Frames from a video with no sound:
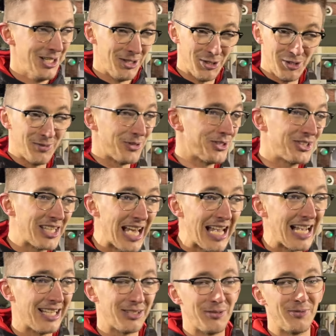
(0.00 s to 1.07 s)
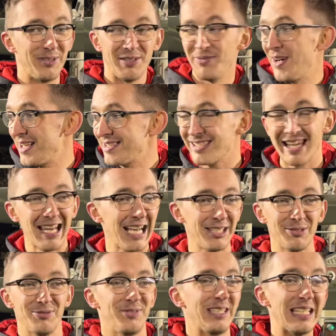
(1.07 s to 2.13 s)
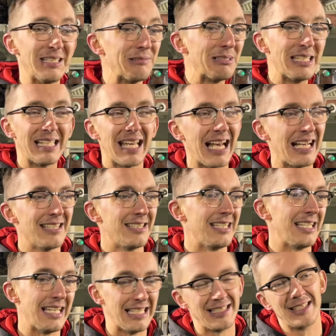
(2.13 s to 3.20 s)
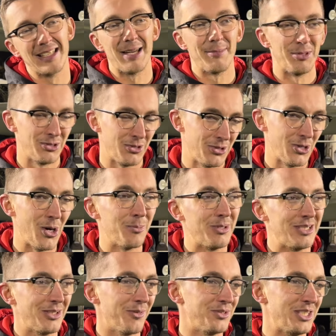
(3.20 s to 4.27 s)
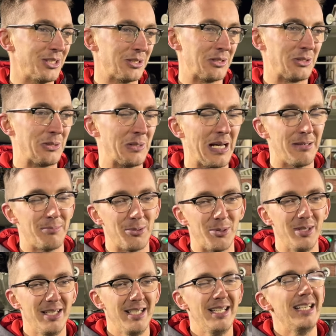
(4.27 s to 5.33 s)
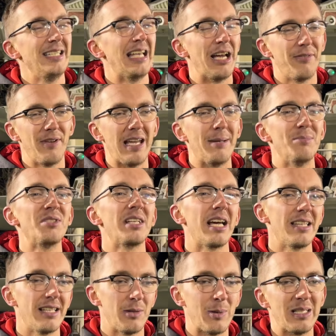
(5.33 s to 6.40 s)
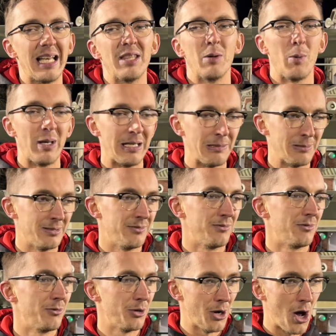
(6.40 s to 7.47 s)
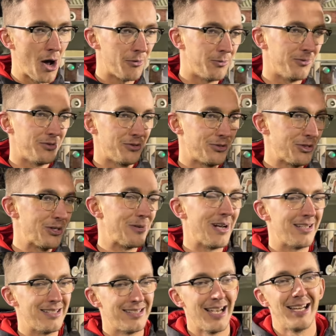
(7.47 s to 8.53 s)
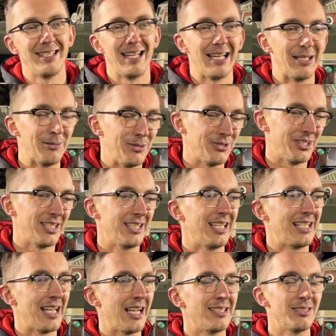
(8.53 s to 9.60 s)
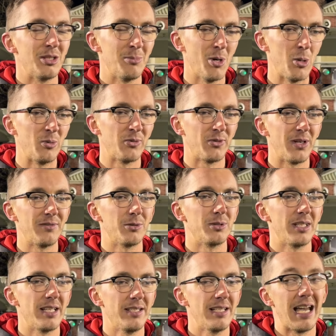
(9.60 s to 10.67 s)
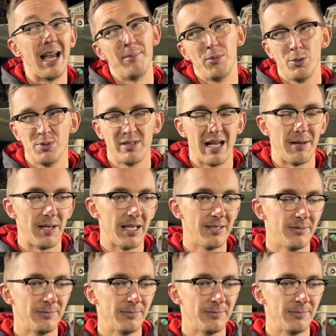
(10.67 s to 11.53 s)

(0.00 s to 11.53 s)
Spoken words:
None of us care. I don't think the fans care. I don't think he really cares. He's claiming it's a shot, but he's obviously going to do that. But yeah, for him to get the winner and run off with his shirt around his head, yeah, it was a nice little moment for everyone who's down here.